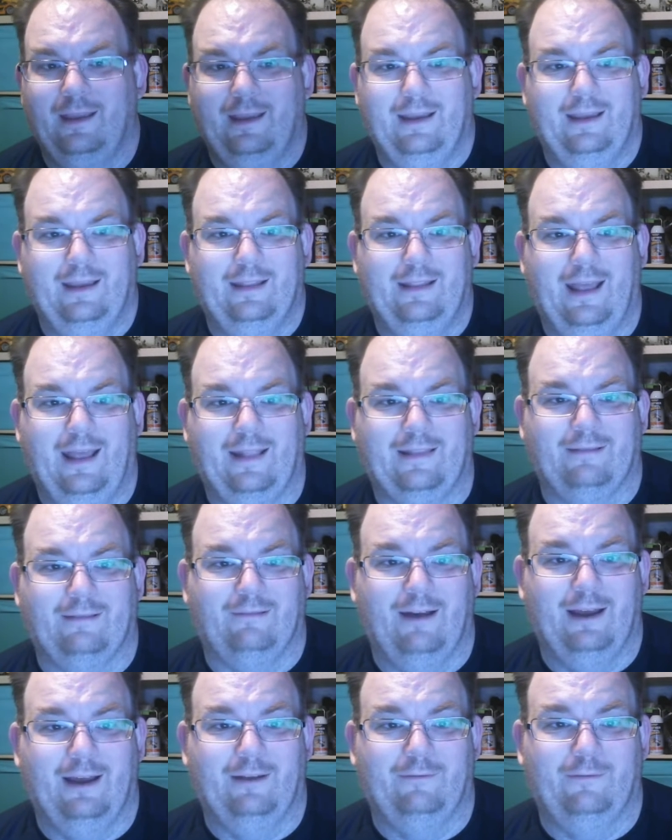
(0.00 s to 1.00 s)
that's a
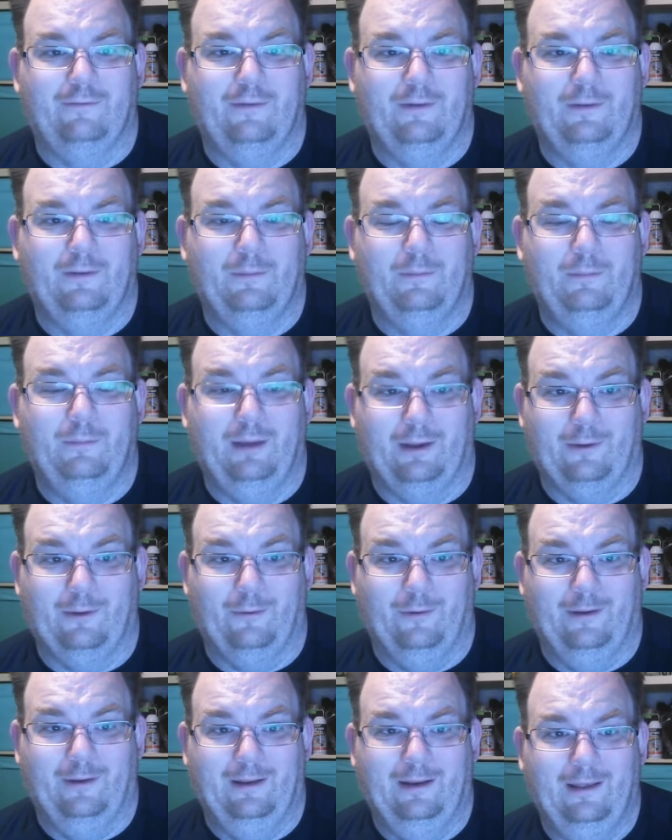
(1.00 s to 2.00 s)
lot of
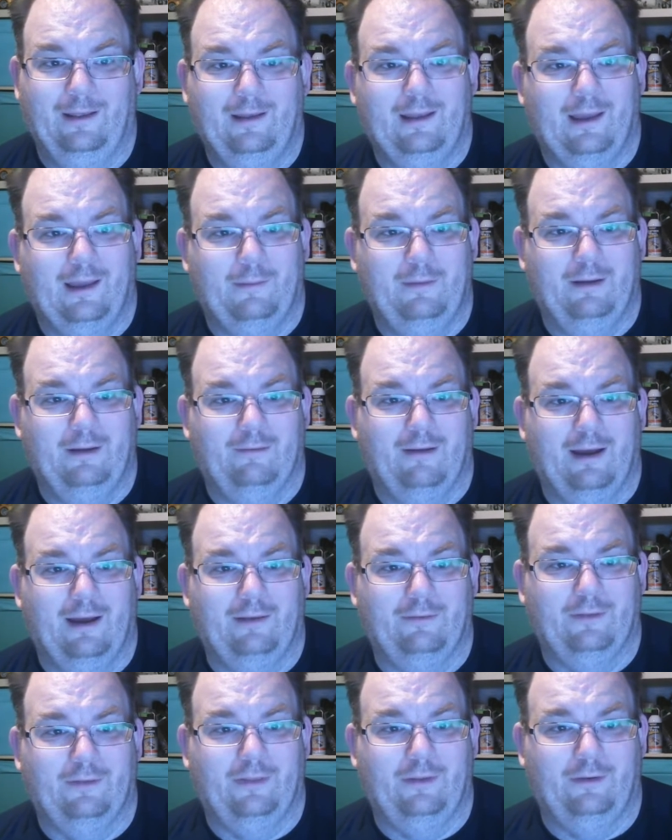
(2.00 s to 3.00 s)
Bitcoin. I mean, a lot of
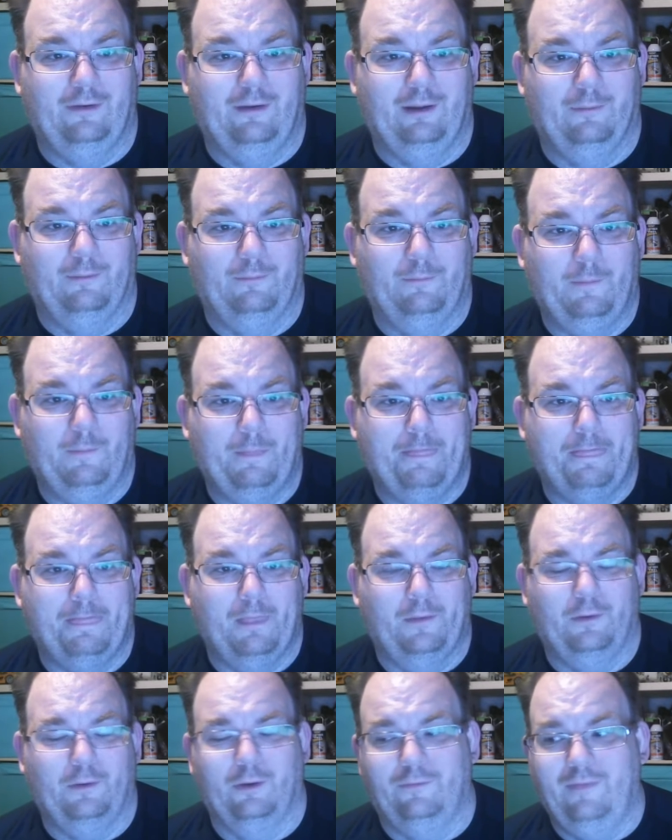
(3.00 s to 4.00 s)
Ethereum.
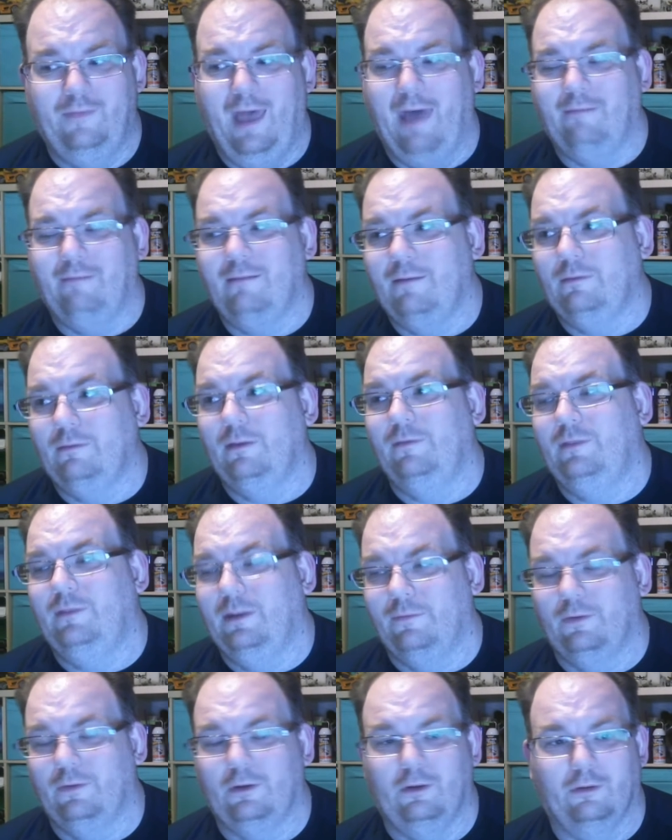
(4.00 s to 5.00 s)
So at that level of
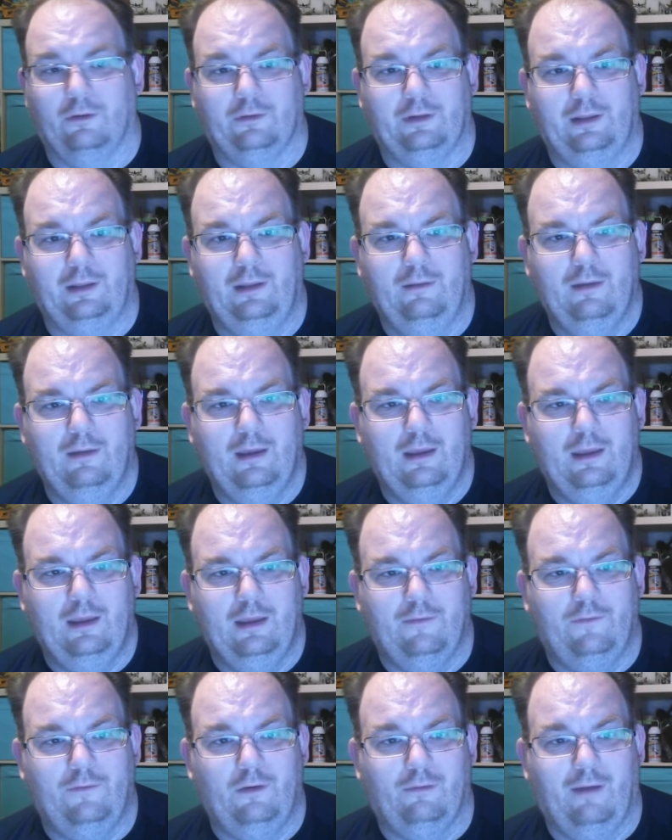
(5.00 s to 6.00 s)
difficulty,
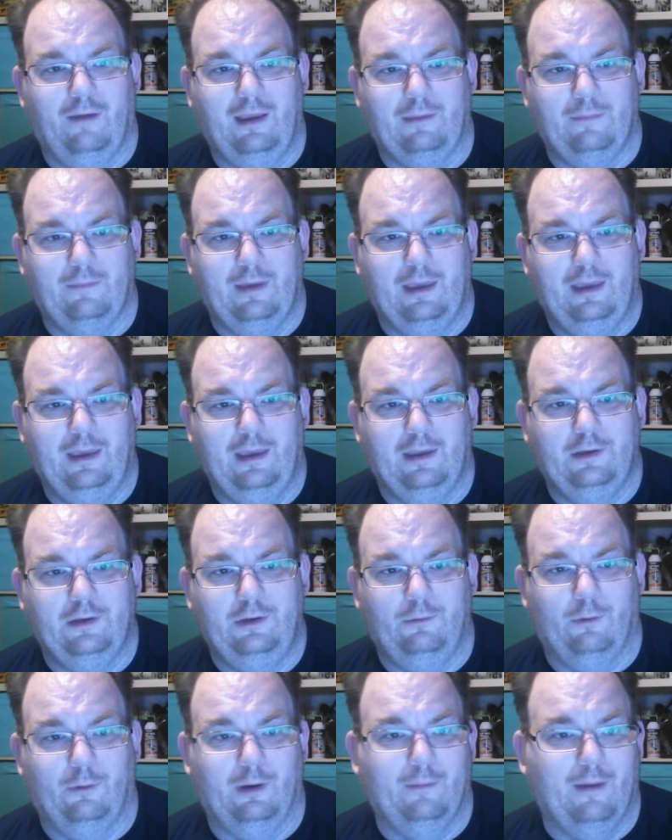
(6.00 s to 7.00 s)
if you're like me and you
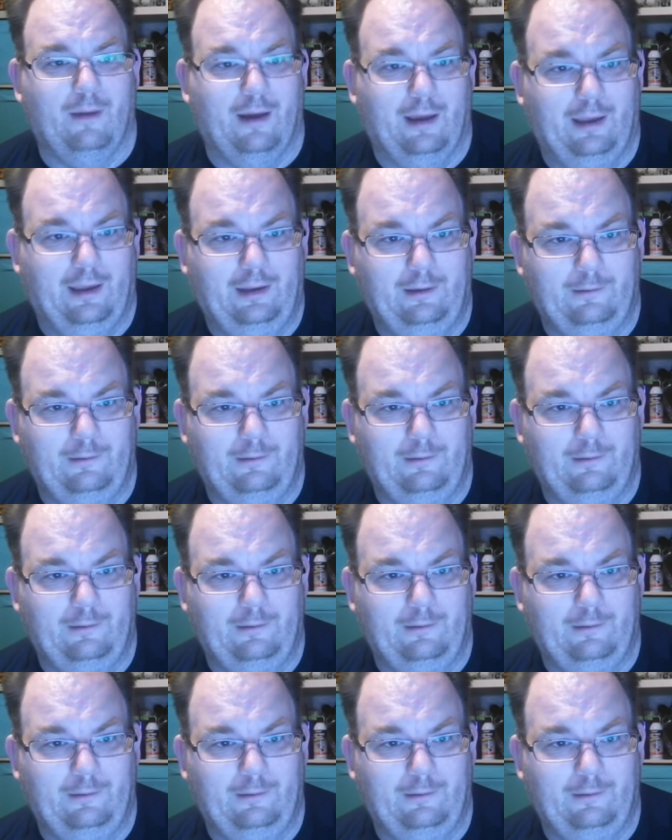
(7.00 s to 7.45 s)
want to mine,